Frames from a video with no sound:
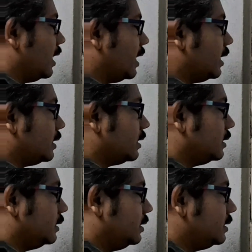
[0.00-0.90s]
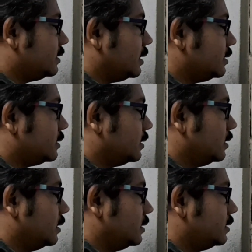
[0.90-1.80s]
and this is
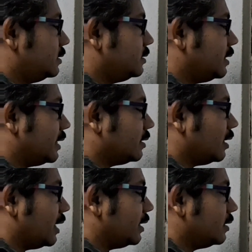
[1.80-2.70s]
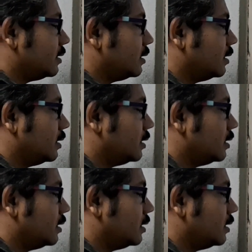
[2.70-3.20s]
straight line,